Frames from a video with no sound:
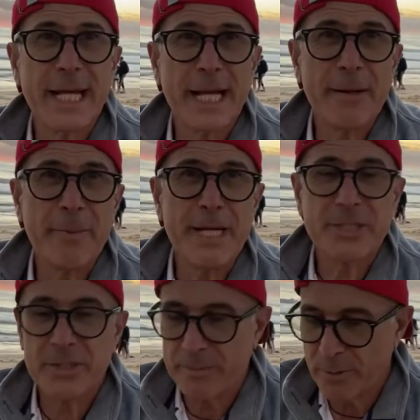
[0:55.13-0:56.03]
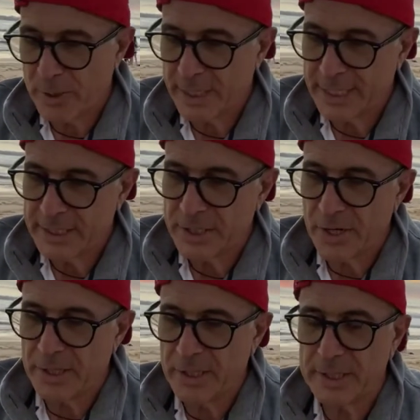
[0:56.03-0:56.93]
based on a book
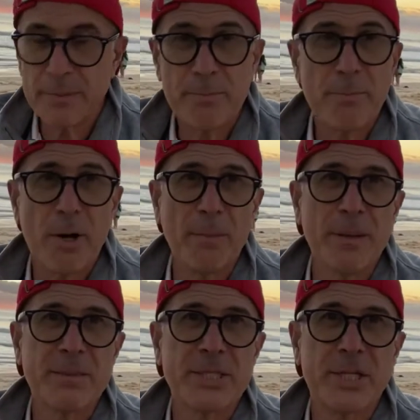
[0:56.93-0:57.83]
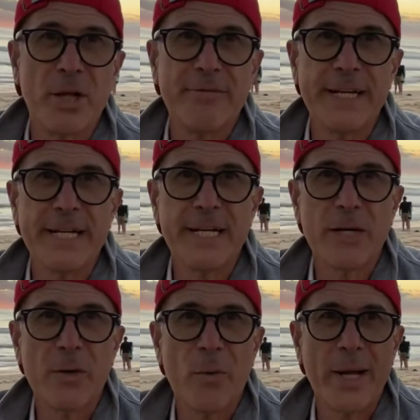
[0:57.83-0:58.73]
entitled Problem Solving
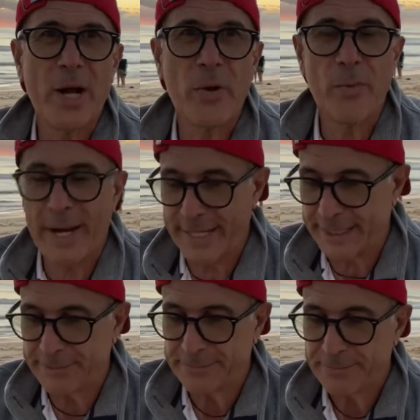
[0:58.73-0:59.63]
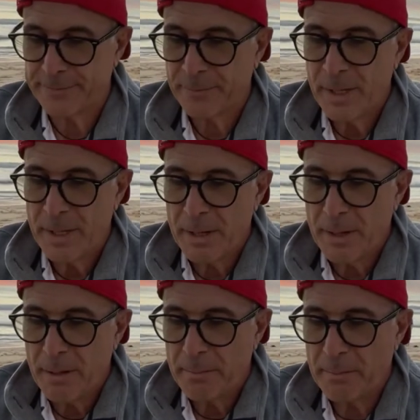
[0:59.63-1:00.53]
101
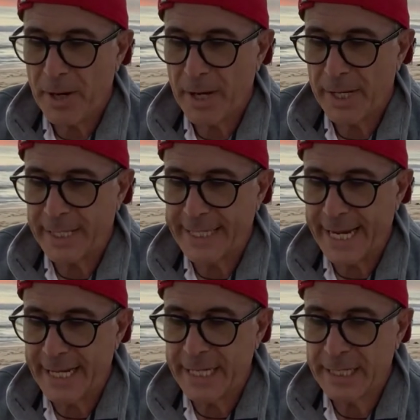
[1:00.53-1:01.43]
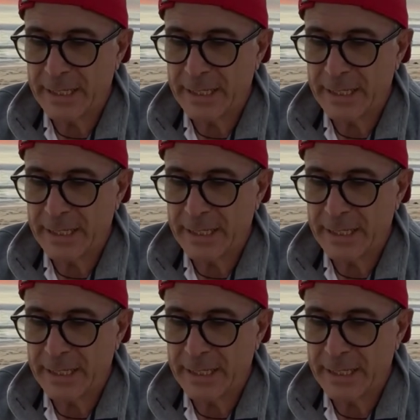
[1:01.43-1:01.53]
by Ken